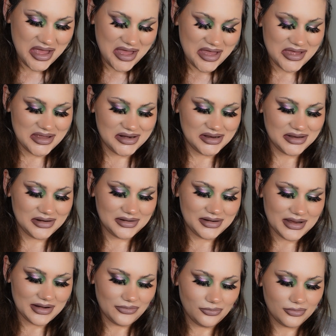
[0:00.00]
And
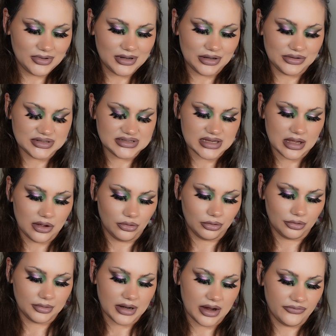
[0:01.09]
then there is a
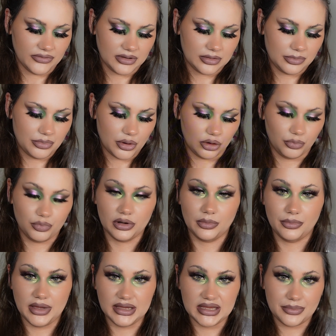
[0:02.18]
holographic purple
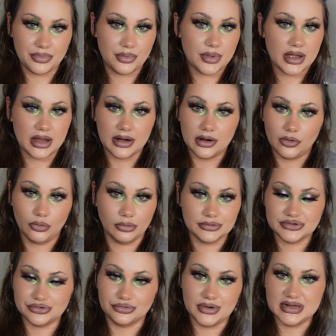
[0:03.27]
makeup bag,
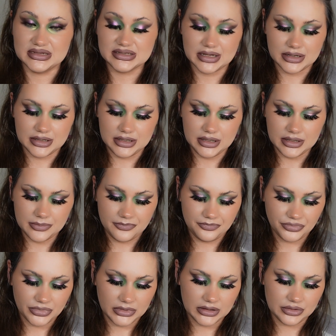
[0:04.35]
also really stunning.
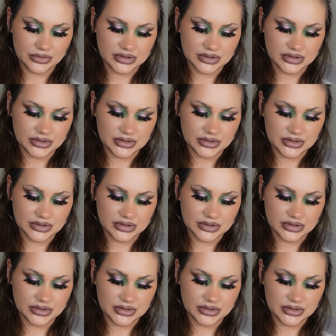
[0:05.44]
There